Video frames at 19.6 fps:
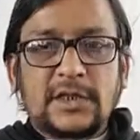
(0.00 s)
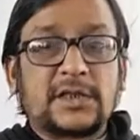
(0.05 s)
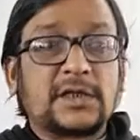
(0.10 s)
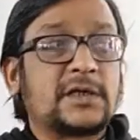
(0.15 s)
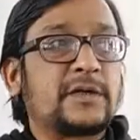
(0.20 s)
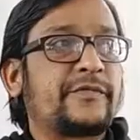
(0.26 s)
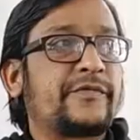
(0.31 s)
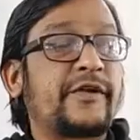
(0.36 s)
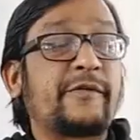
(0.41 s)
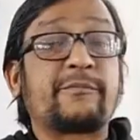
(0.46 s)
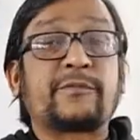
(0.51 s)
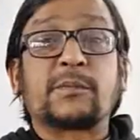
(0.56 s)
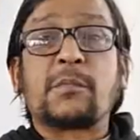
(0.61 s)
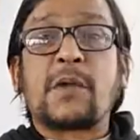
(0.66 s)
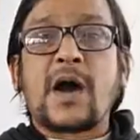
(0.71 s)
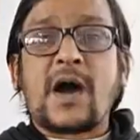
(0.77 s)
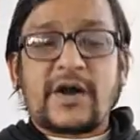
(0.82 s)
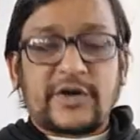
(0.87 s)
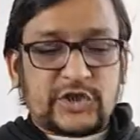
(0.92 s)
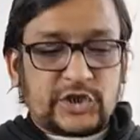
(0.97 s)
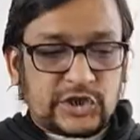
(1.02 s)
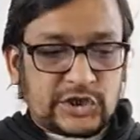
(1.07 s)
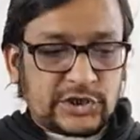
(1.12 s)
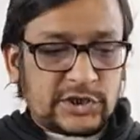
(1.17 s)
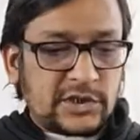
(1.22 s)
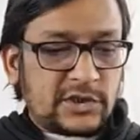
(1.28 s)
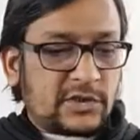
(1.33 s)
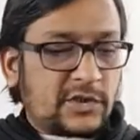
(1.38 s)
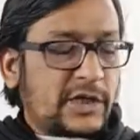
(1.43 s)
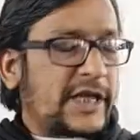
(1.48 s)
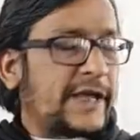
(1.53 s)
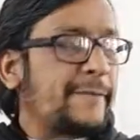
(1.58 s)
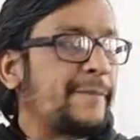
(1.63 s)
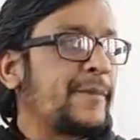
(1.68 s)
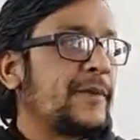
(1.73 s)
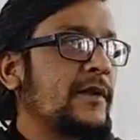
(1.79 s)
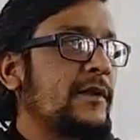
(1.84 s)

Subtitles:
the 5th March, okay,